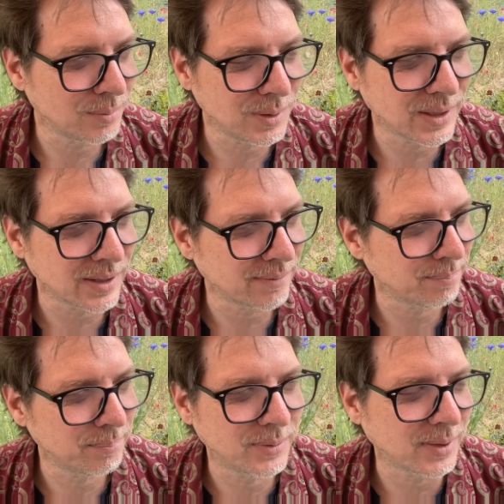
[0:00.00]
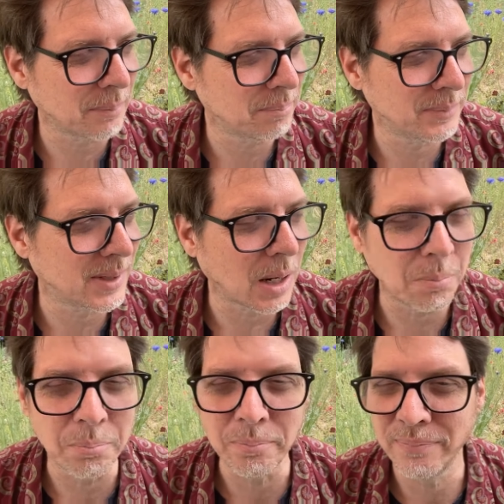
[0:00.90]
look at some
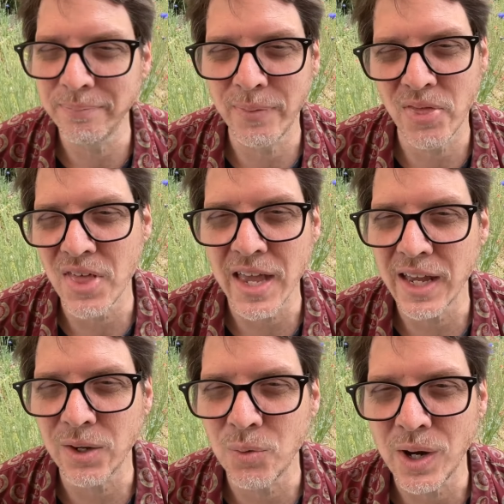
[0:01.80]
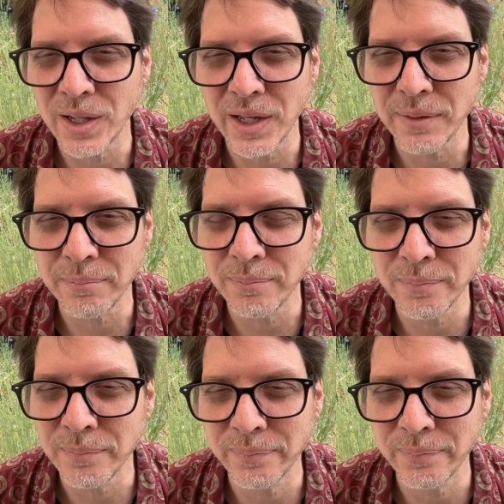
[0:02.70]
dumb thing while I'm